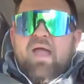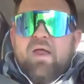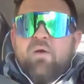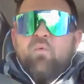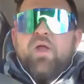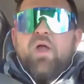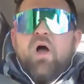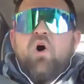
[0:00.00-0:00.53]

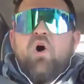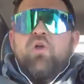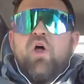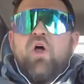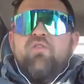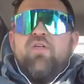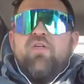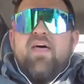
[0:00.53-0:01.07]
And we all
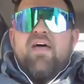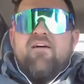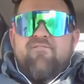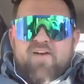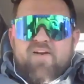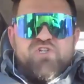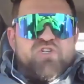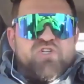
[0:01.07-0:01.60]
know that that
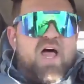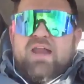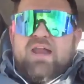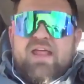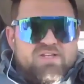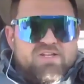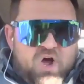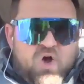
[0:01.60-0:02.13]
finish line
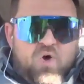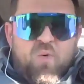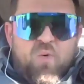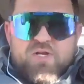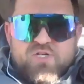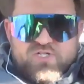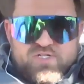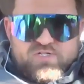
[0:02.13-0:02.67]
is
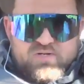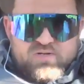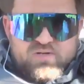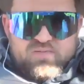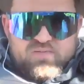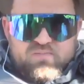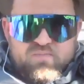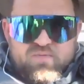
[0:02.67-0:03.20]
always
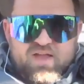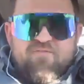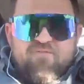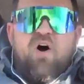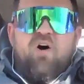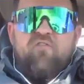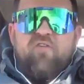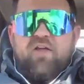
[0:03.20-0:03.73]

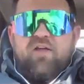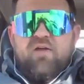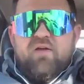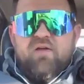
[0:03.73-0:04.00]
evolving.